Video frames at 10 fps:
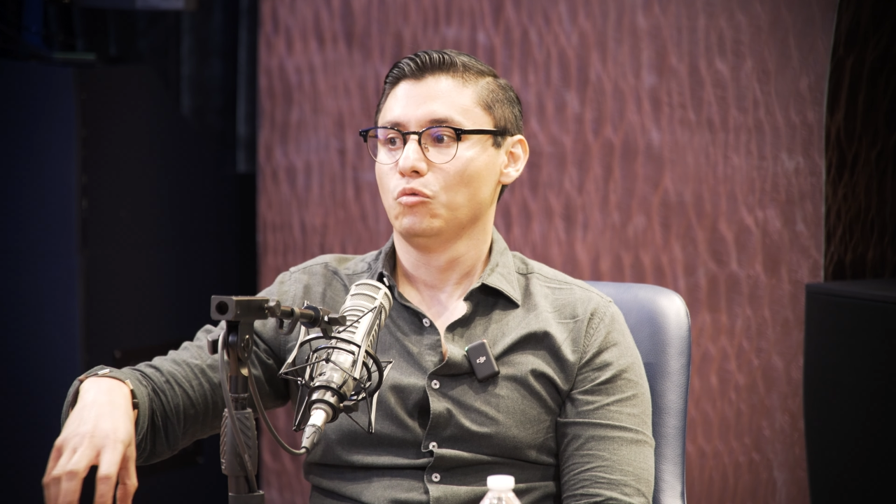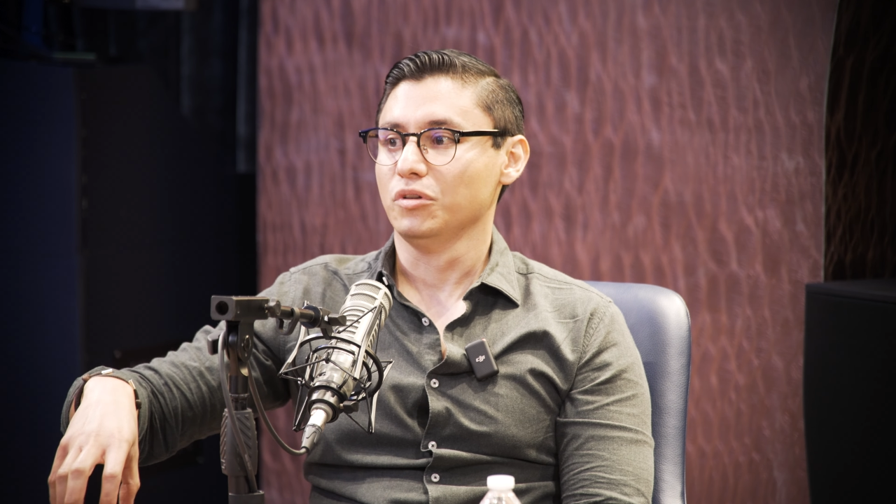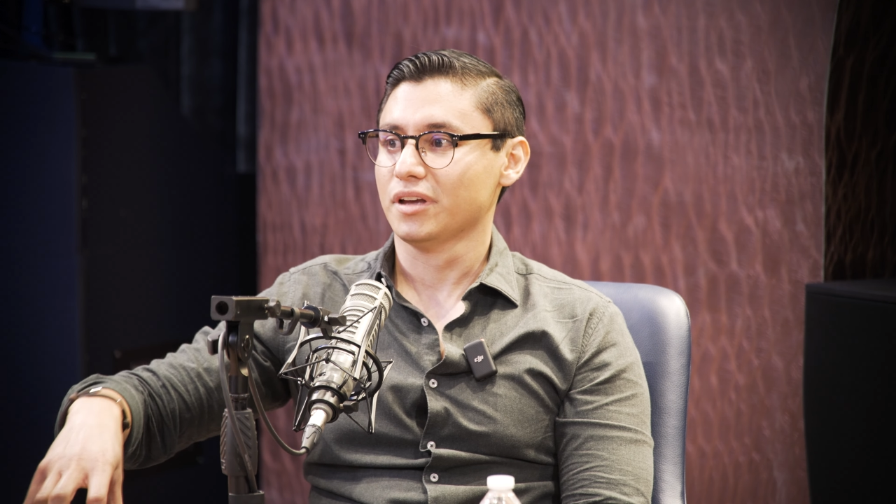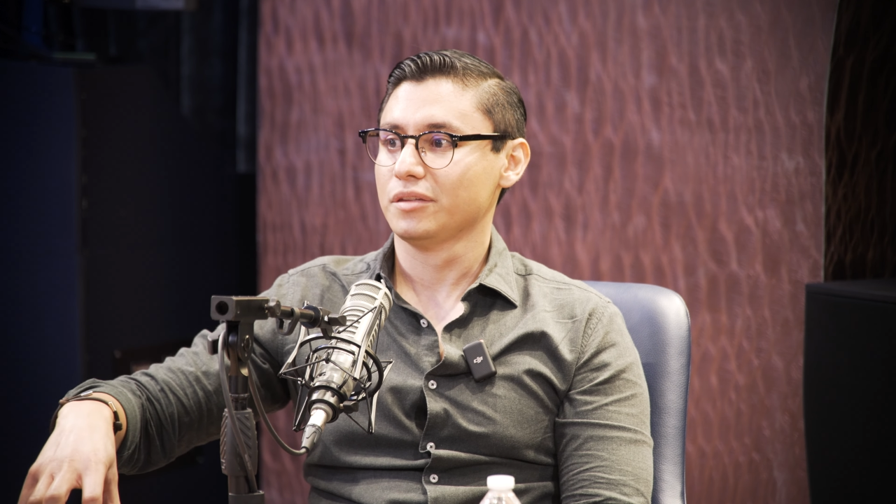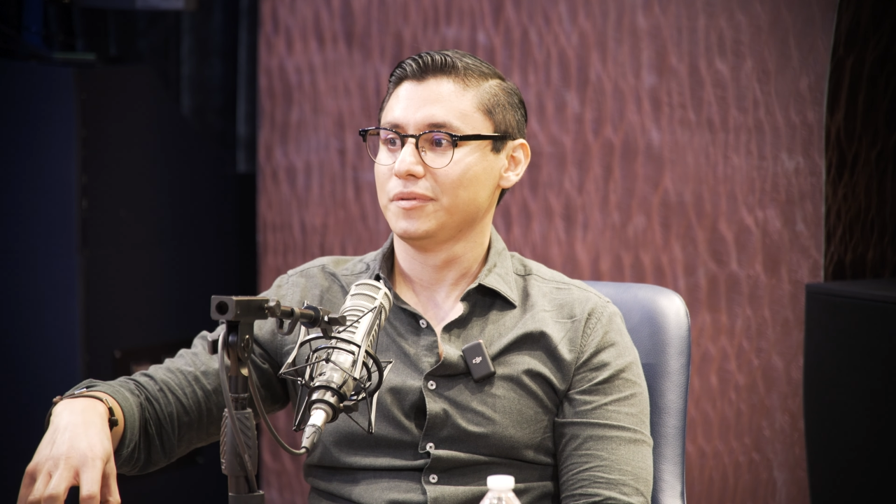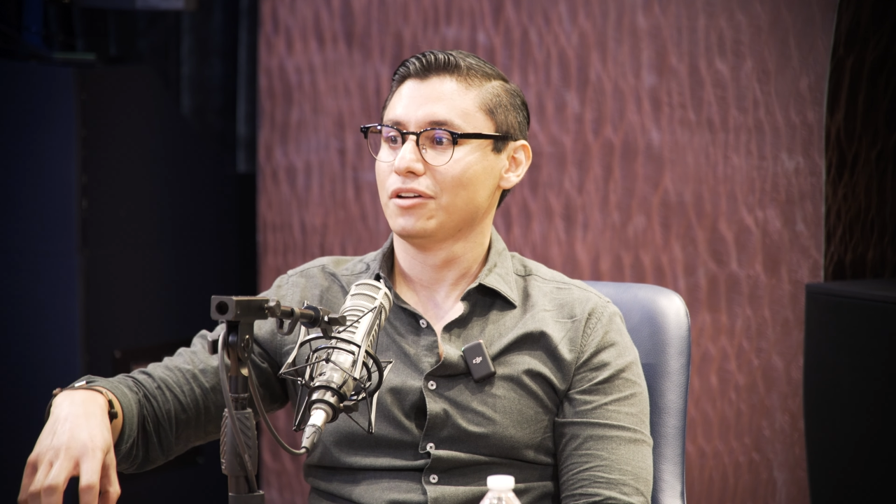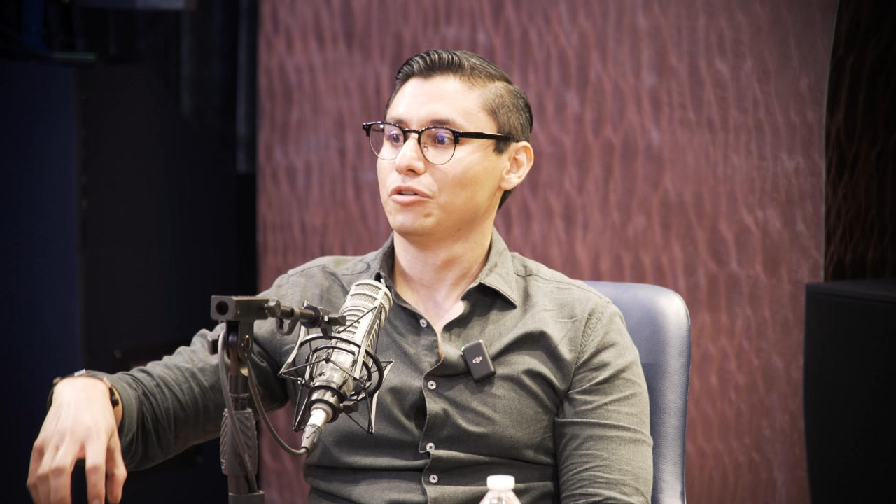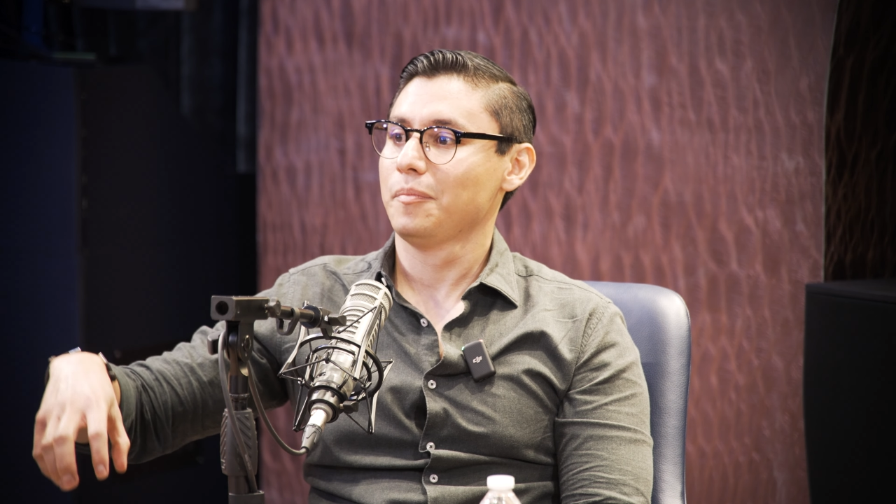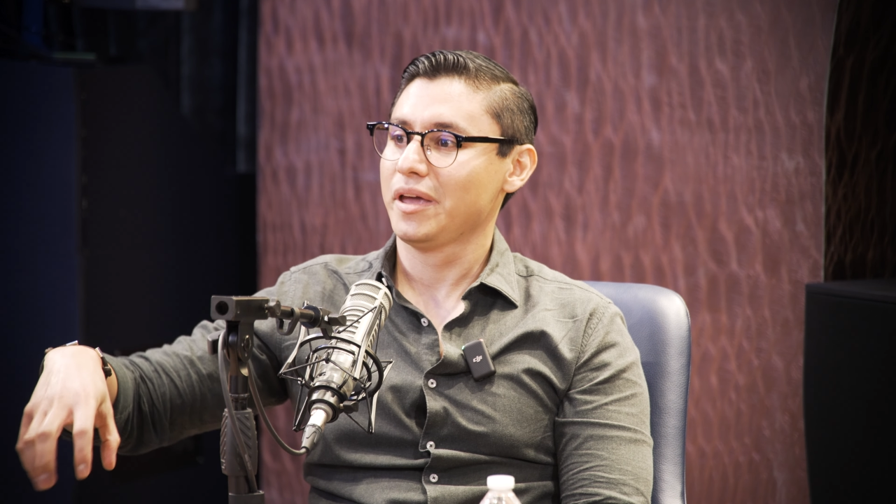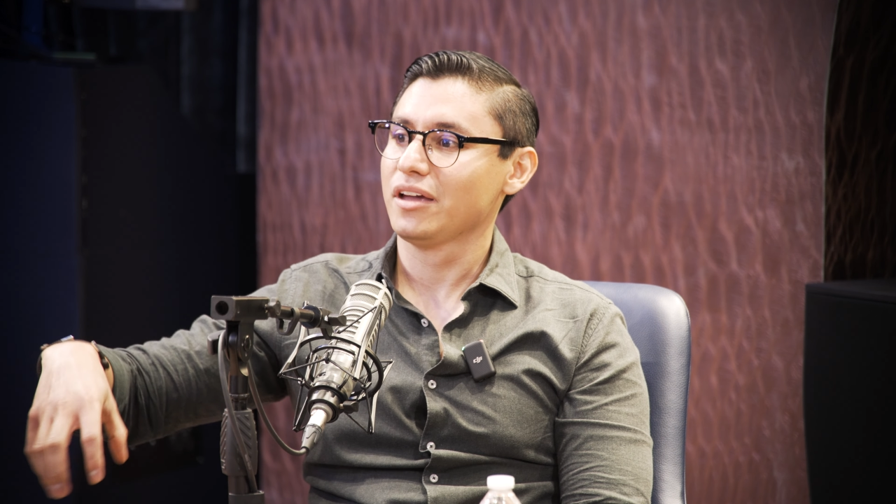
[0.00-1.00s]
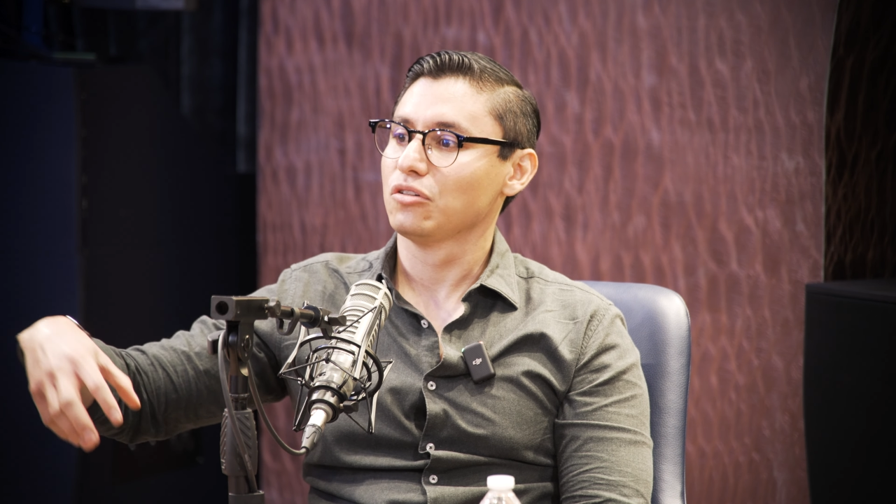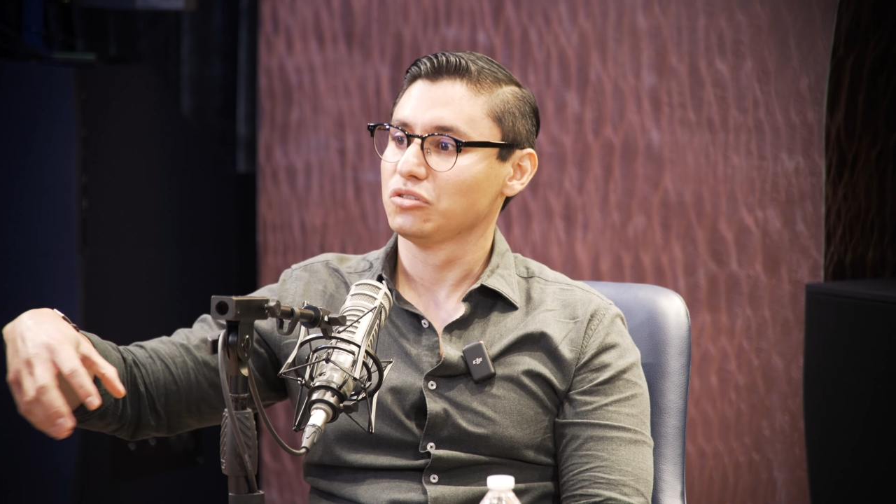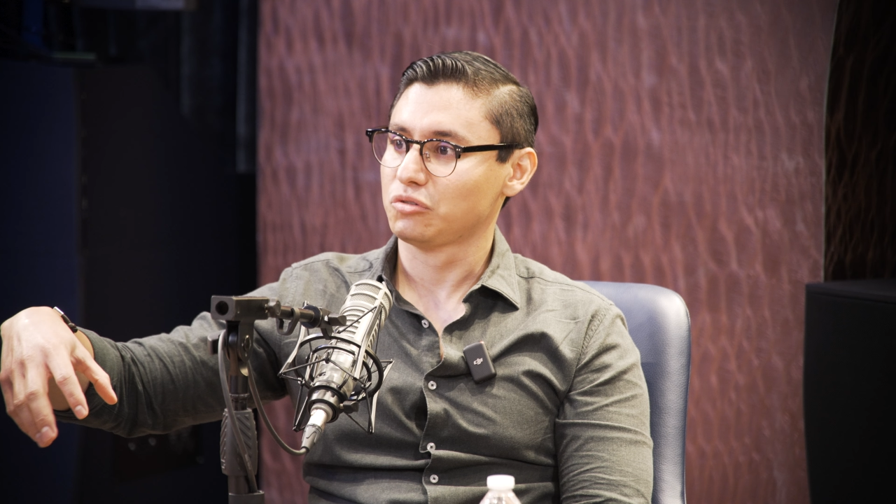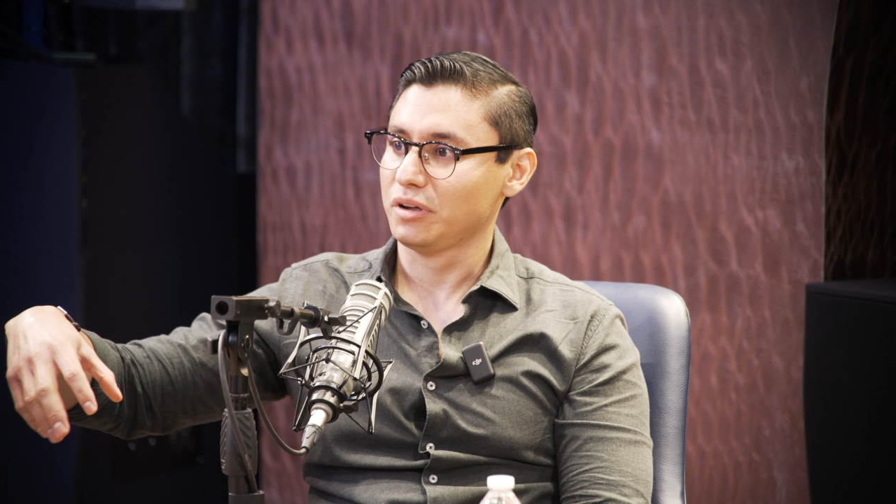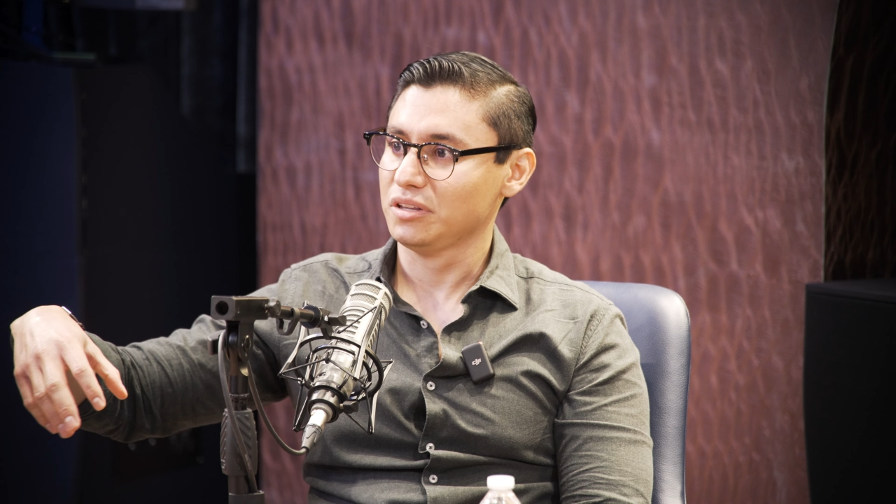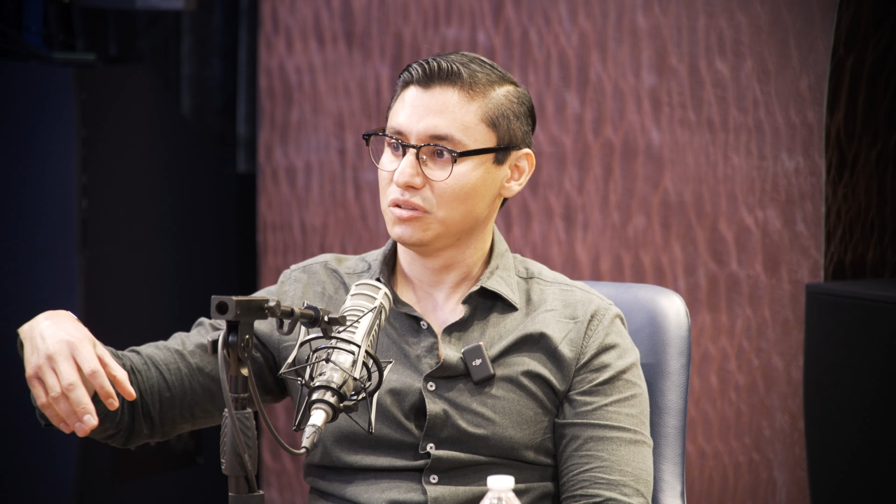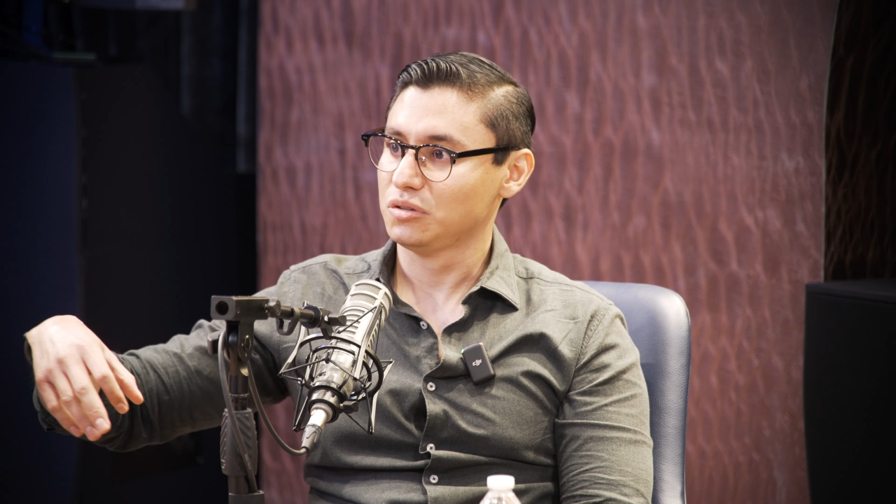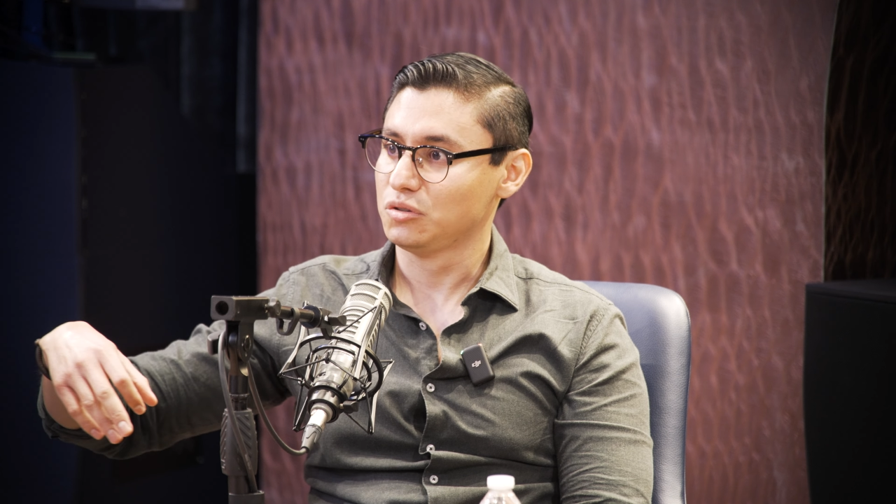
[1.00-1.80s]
which has been our main constraint